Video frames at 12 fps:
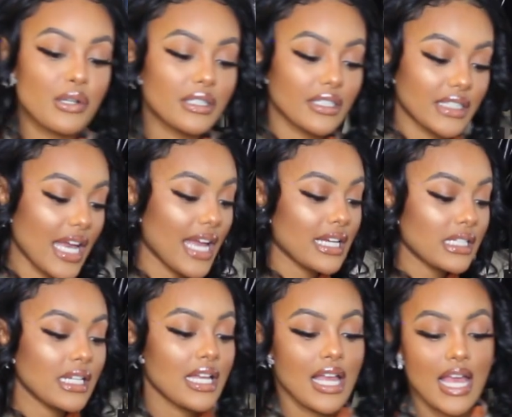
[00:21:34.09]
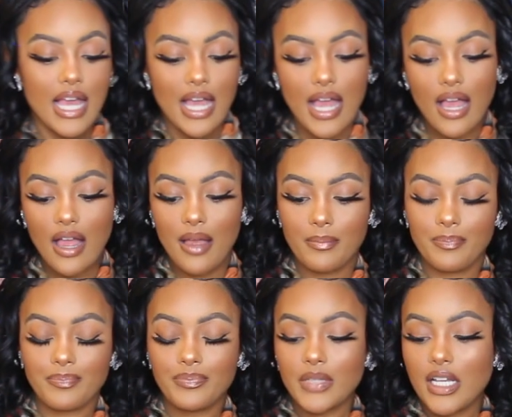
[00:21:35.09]
doing their thing.
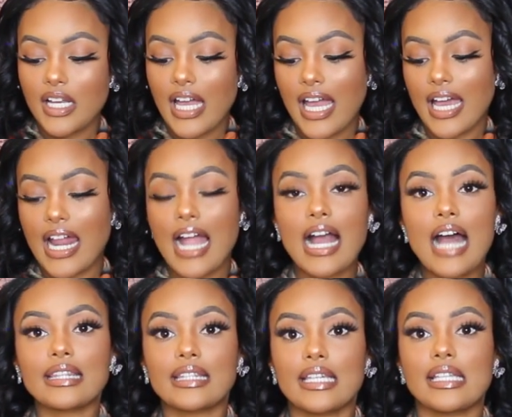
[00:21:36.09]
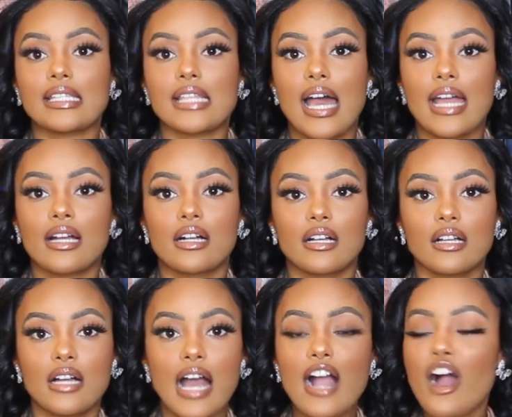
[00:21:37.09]
Um, and I got these like,
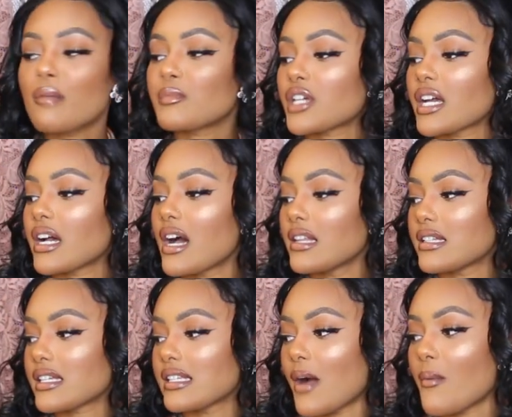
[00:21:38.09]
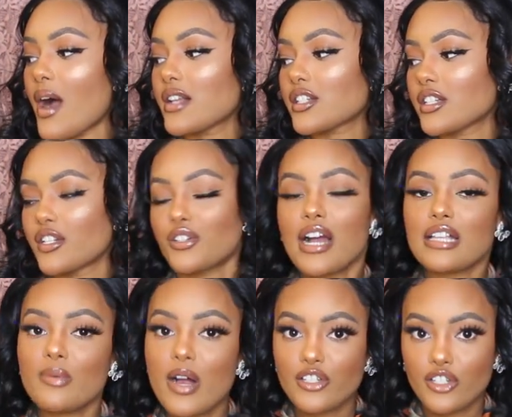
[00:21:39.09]
I call them chicken cutlets because I watched, did you
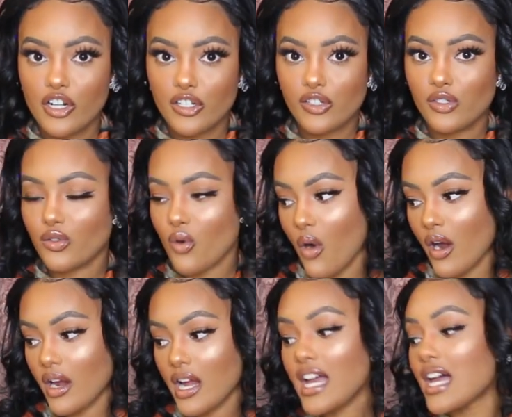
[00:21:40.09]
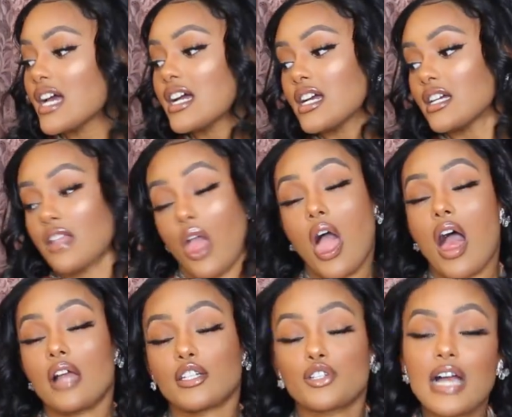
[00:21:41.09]
guys watch Jersey Shore?
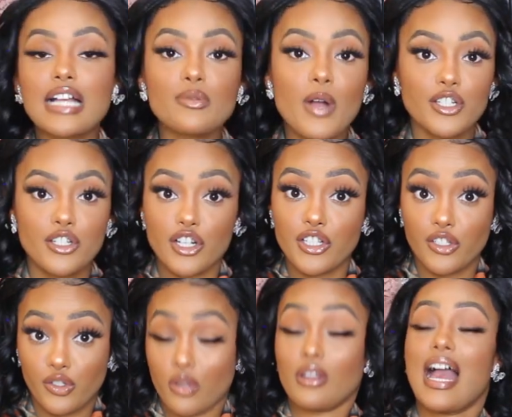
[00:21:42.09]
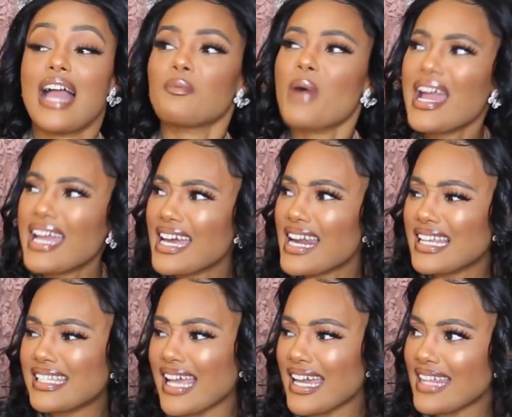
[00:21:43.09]
Ugh. Did you guys watch Jersey, I, why can't
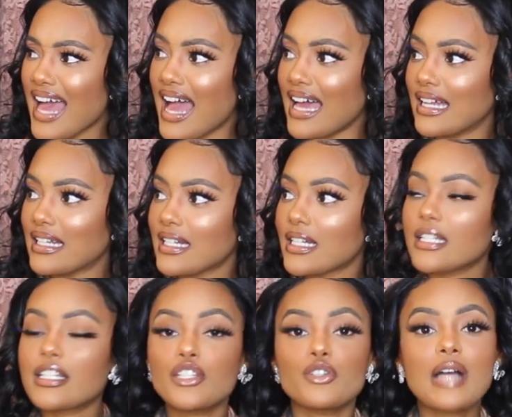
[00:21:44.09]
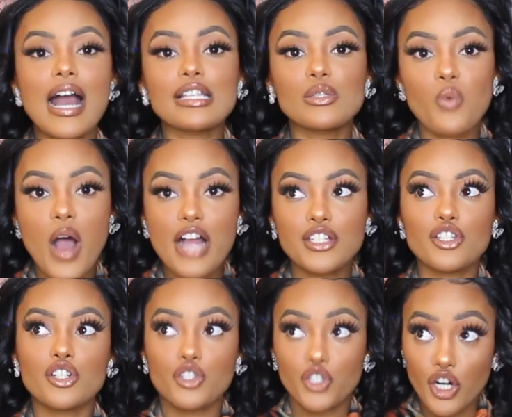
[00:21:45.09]
I say that? Did you guys
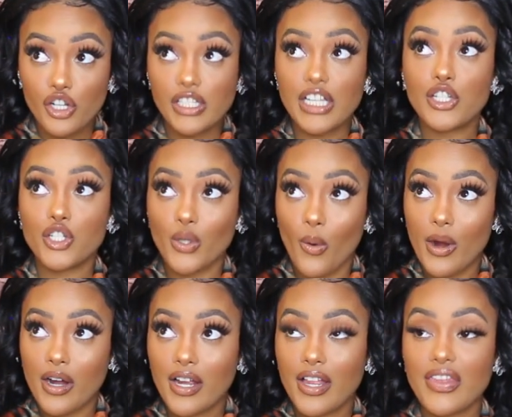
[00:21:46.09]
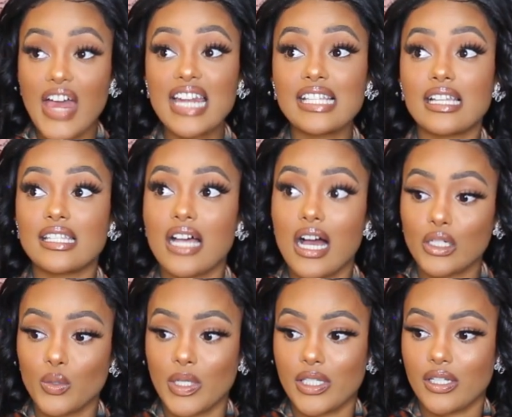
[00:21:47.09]
watch Jersey Shore? That is a
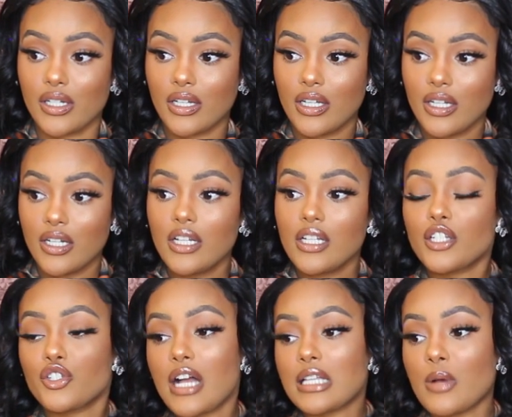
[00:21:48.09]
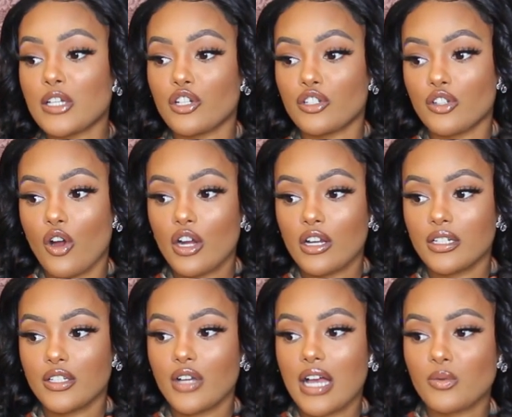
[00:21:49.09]
tongue twister. Did you guys watch Jersey Shore?
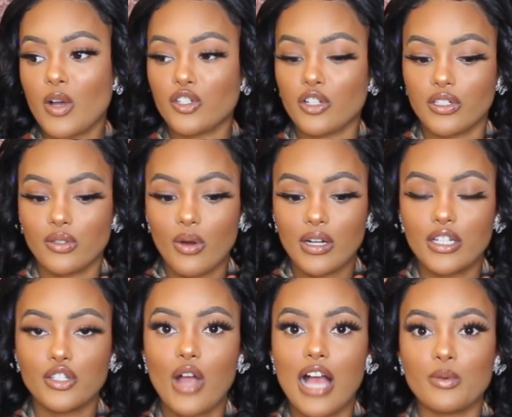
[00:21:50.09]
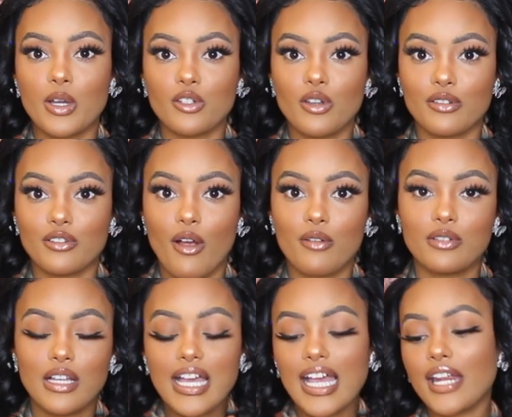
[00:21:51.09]
Did you guys watch Jersey Shore? Did you guys watch Jersey Shore?
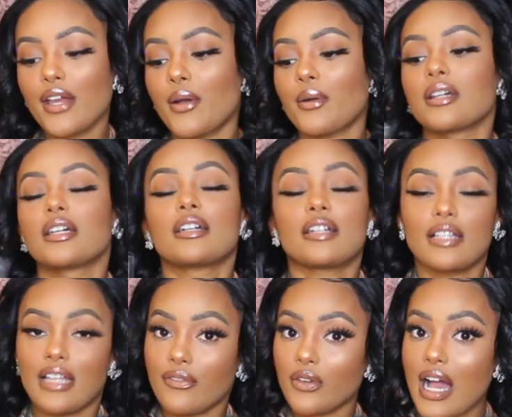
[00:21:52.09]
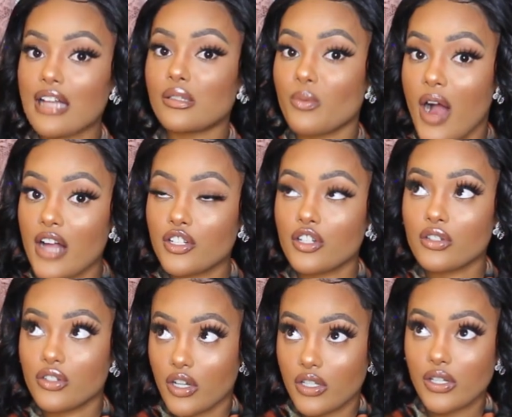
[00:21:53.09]
Anywho, if you guys watch
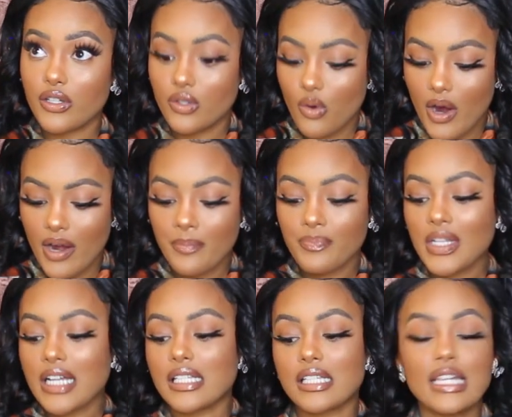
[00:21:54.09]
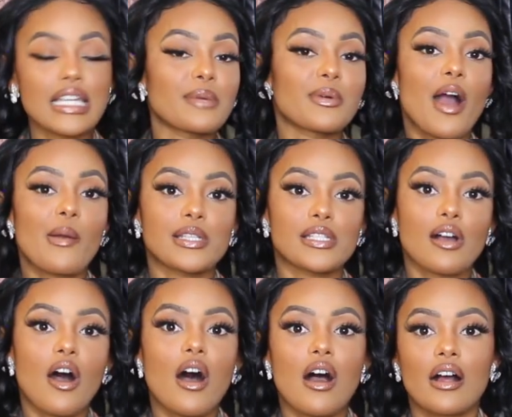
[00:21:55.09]
Jersey Shore, Snooki would always
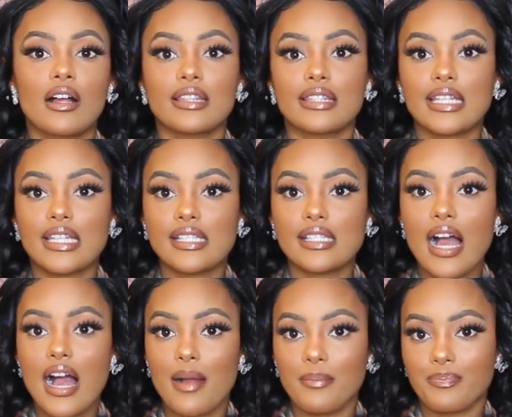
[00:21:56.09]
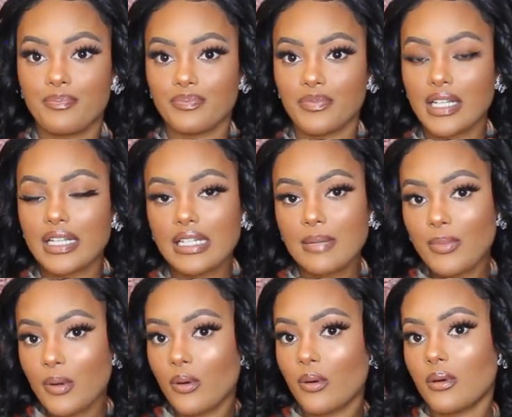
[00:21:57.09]
call these um,
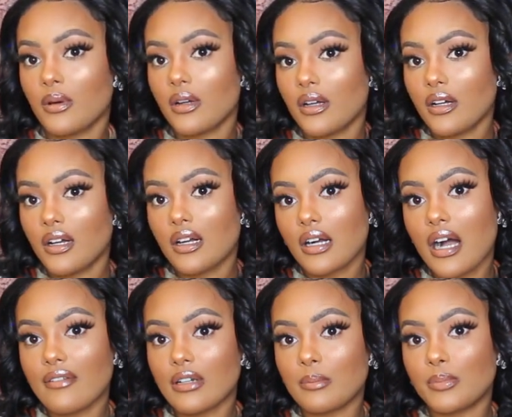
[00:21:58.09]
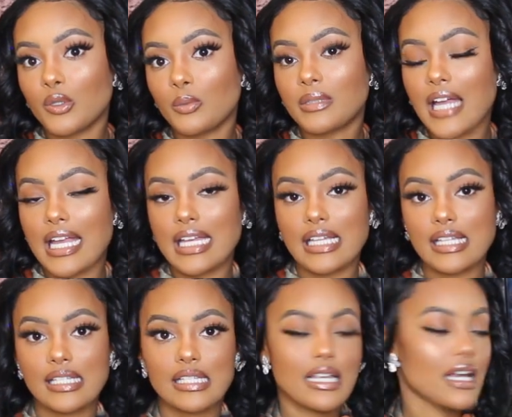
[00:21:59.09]
nipple Cover boob
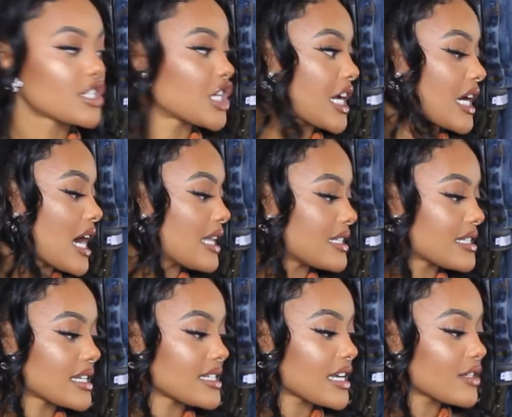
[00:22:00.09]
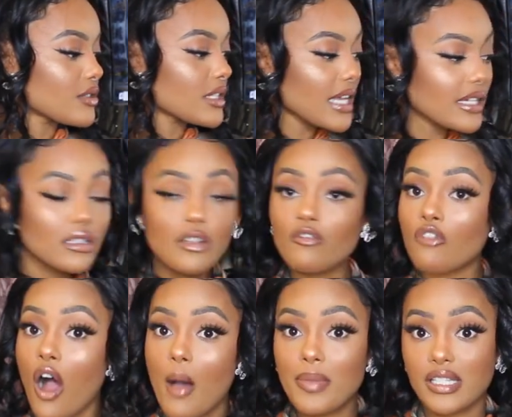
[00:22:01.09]
thingies chicken cutlets because they do look like little
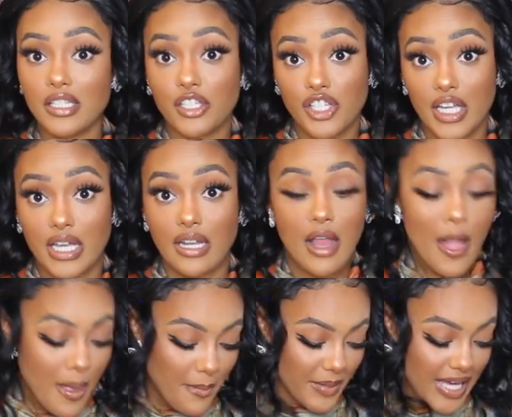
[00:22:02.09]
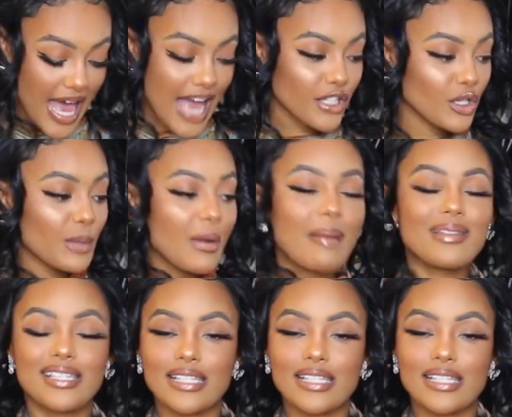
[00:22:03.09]
raw pieces of chicken but yeah you could probably